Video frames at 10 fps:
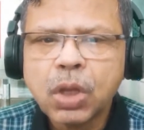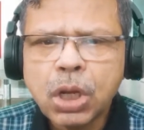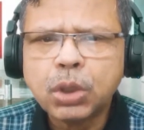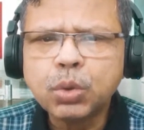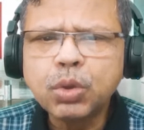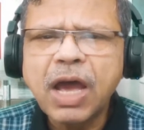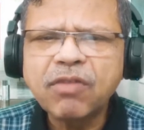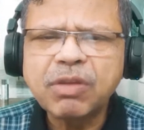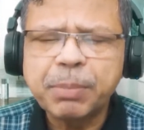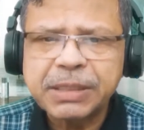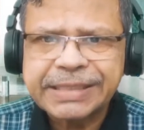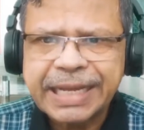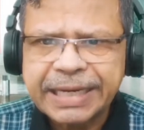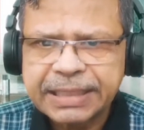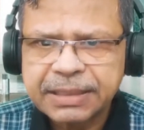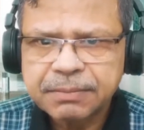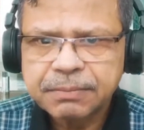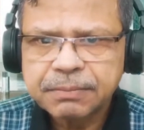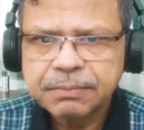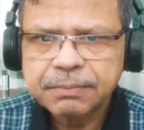Do you have the best talent
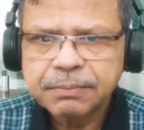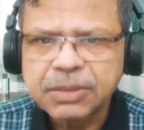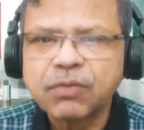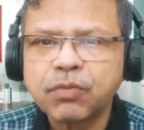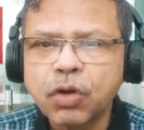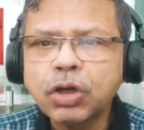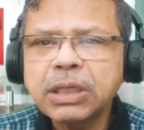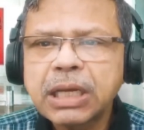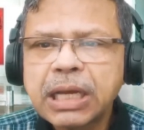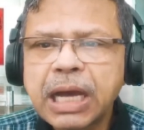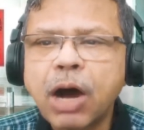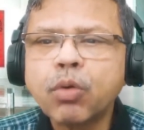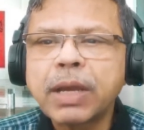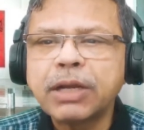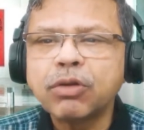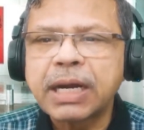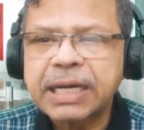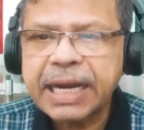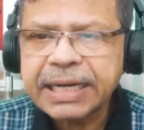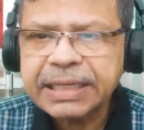If not, how can you
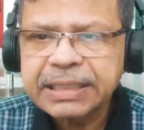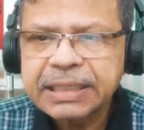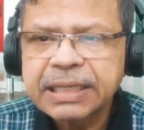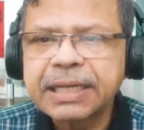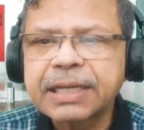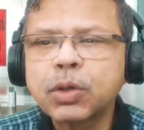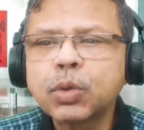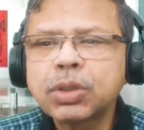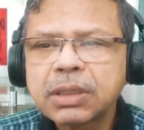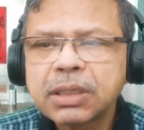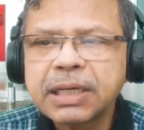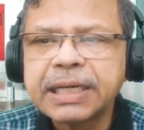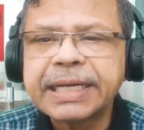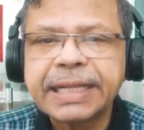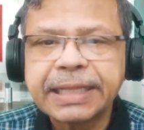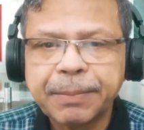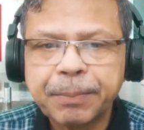attract, recruit, retain them?